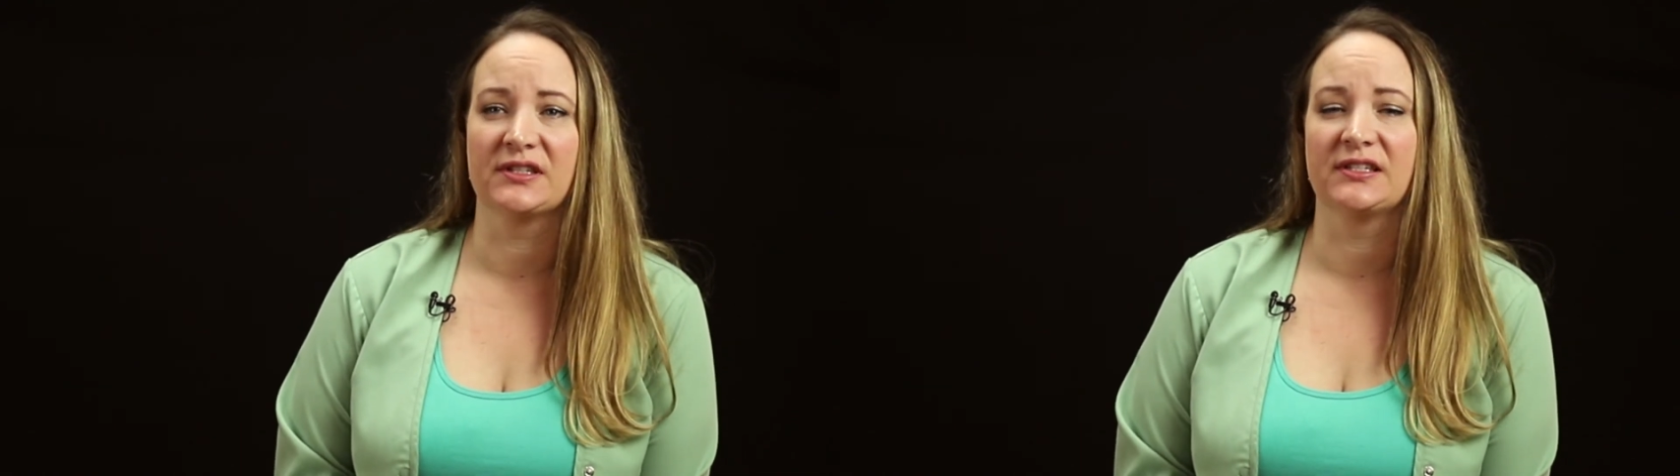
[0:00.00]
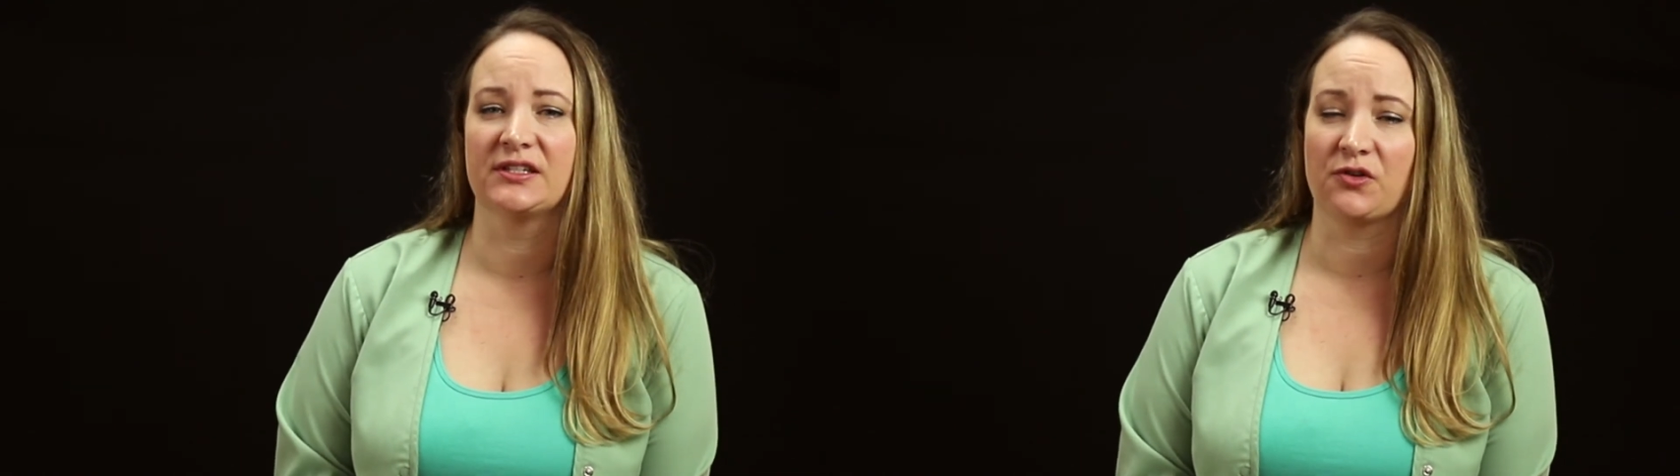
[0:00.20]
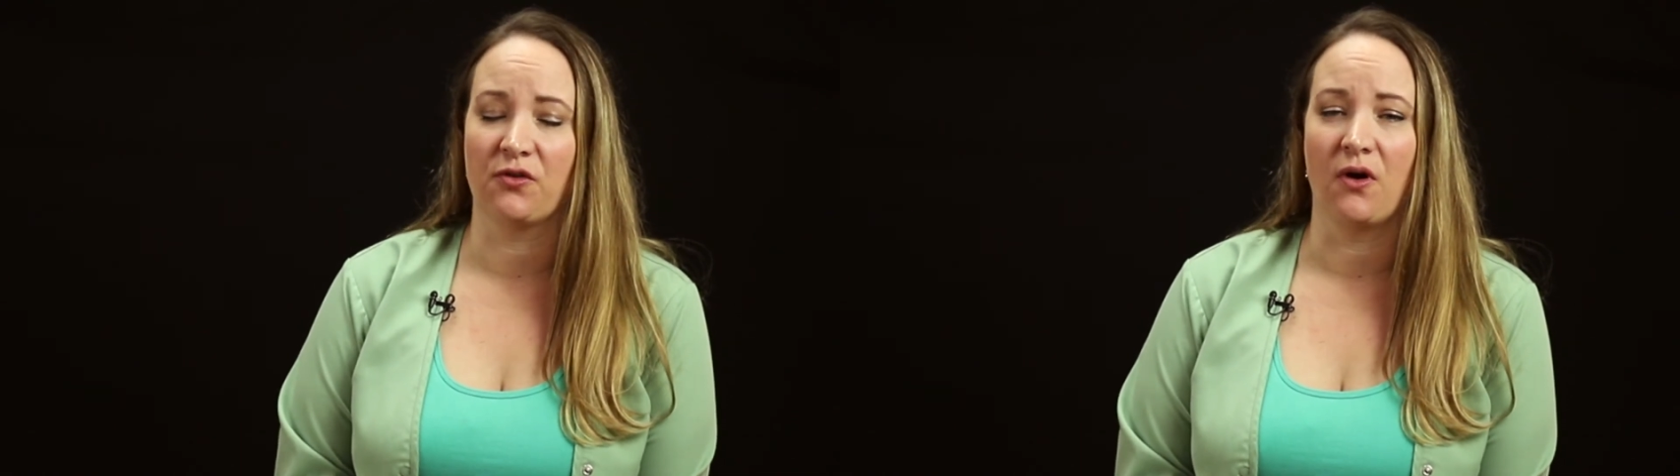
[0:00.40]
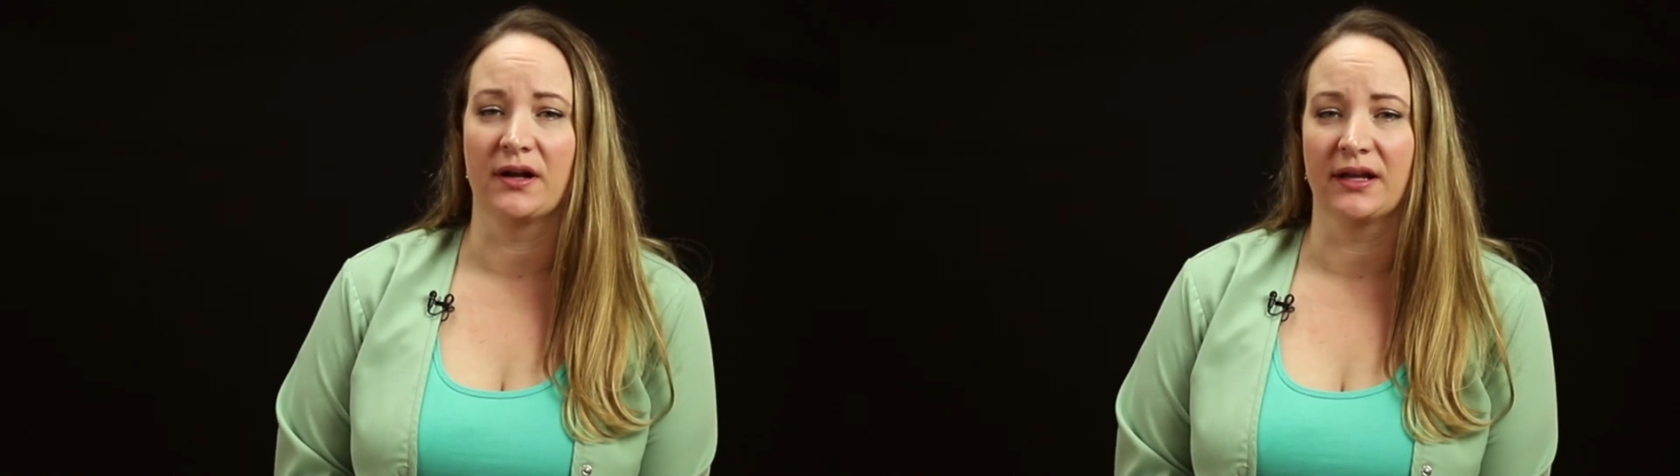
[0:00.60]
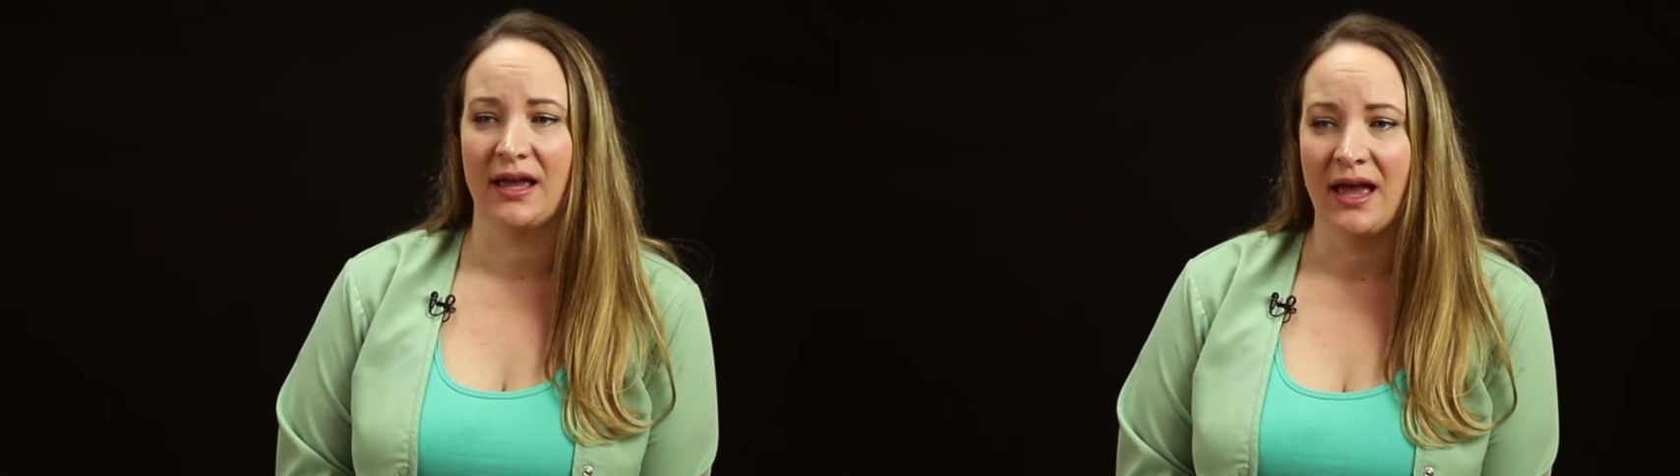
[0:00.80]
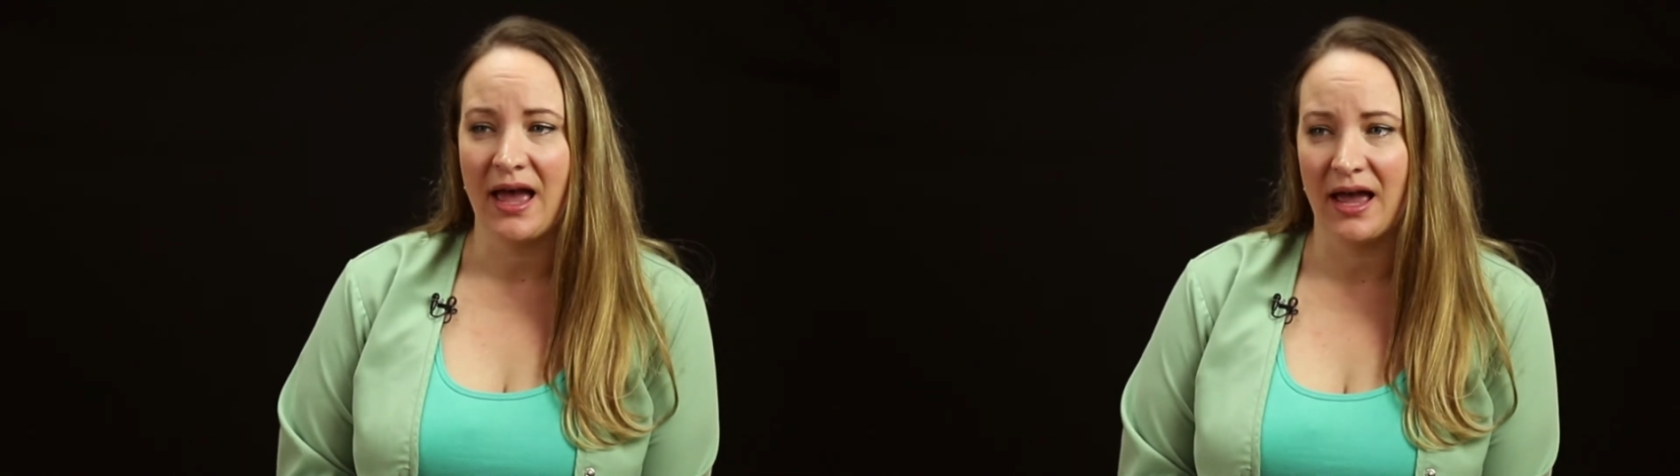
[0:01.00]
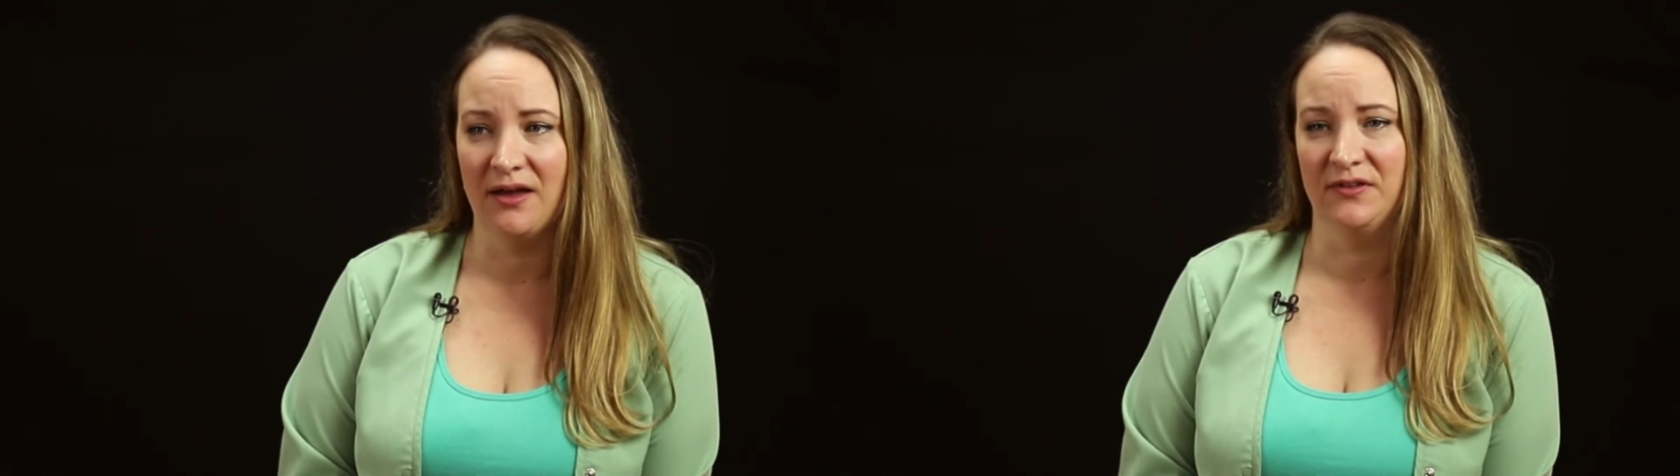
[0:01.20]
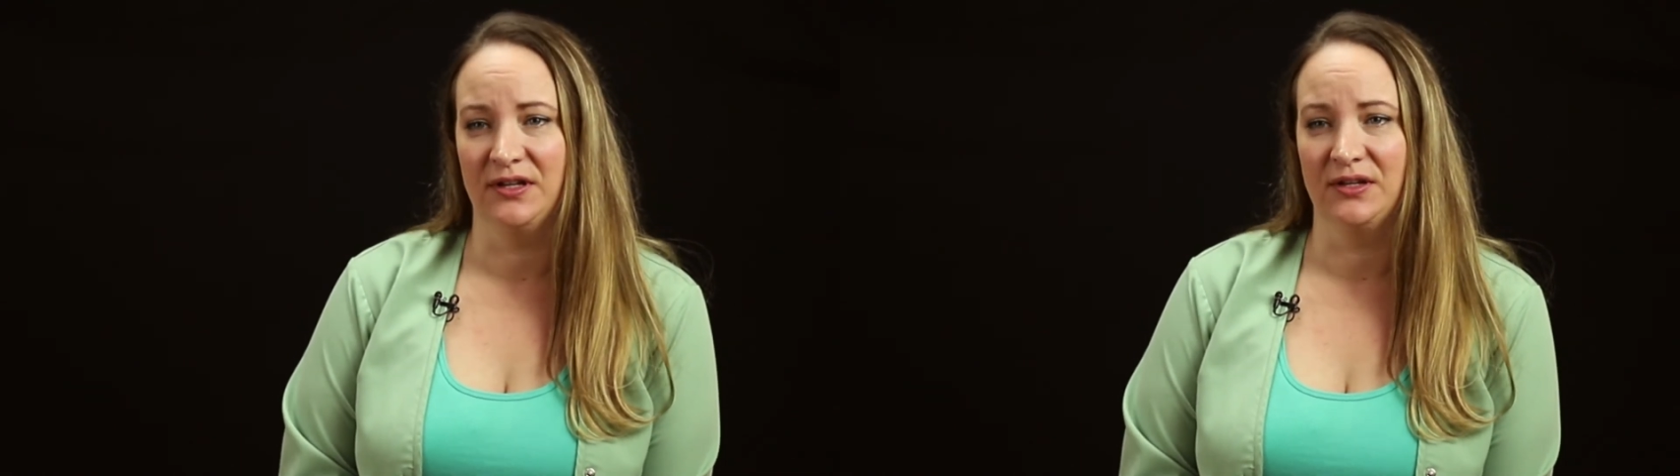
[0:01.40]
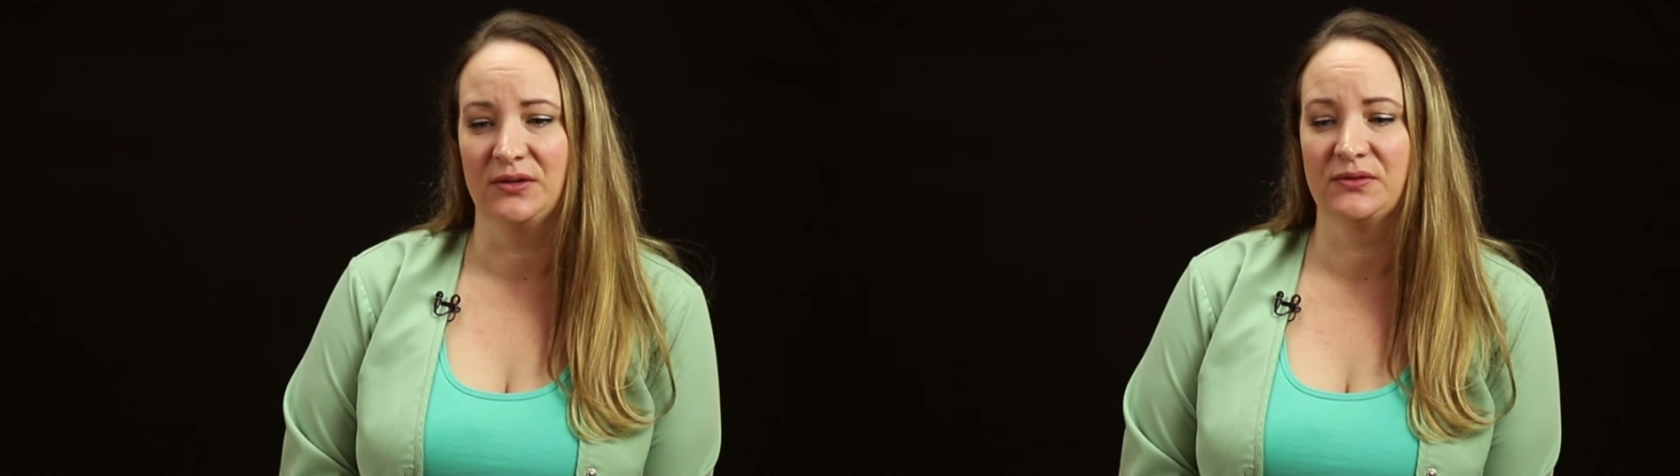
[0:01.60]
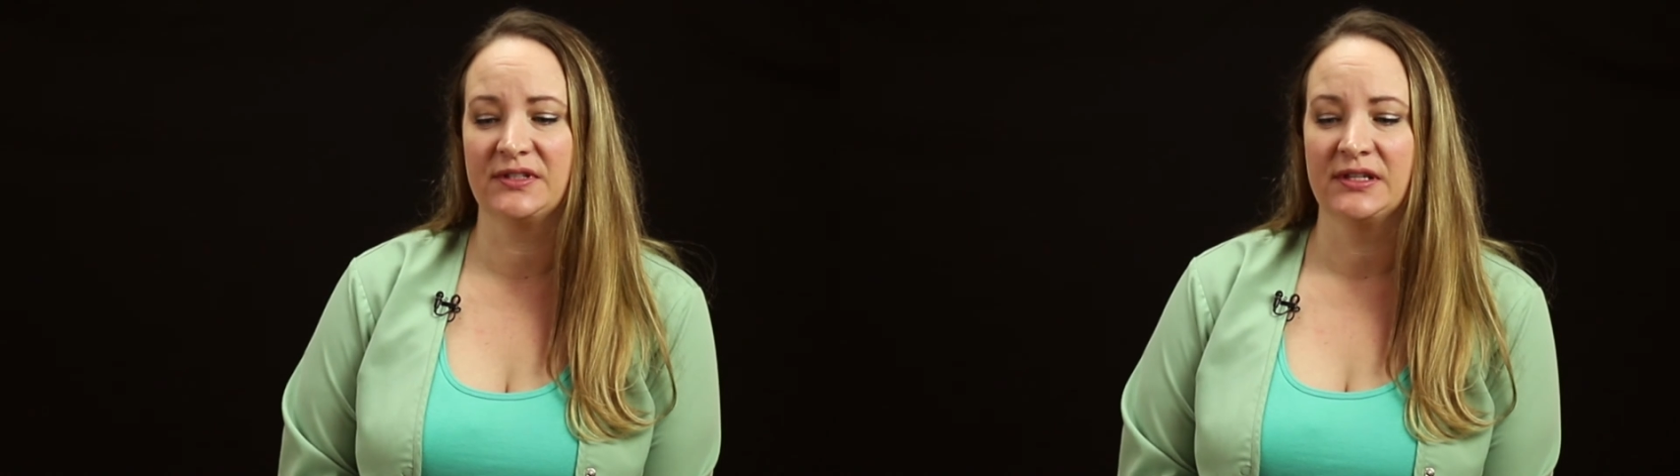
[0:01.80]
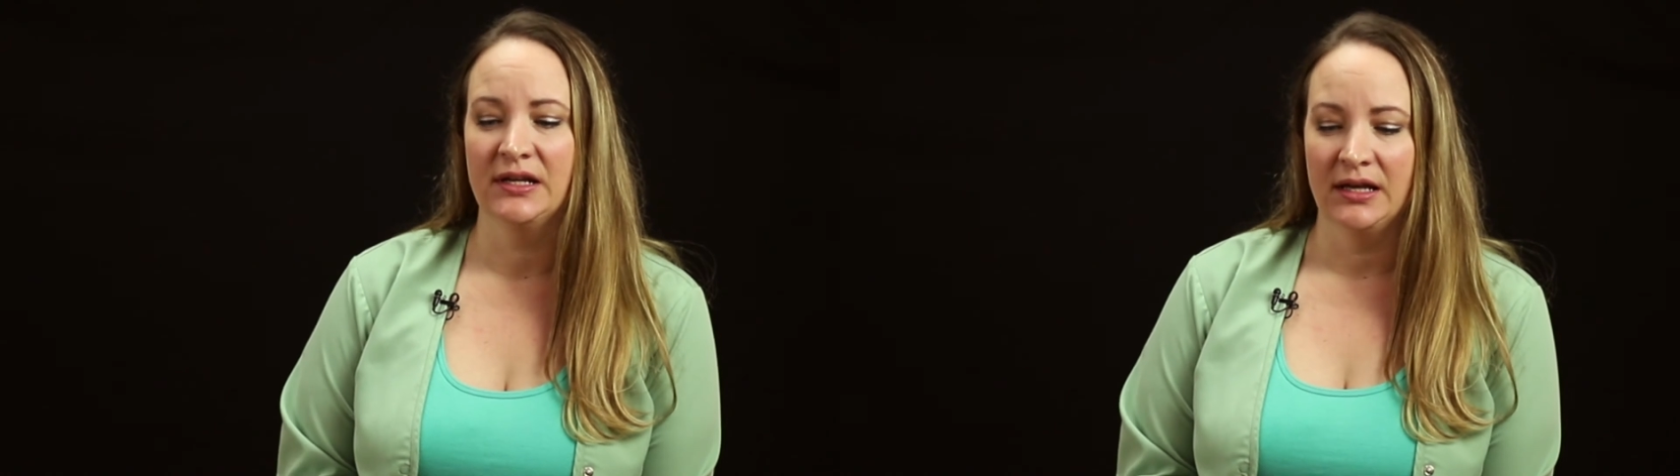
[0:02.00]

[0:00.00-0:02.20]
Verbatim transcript: this is chronic heavy use.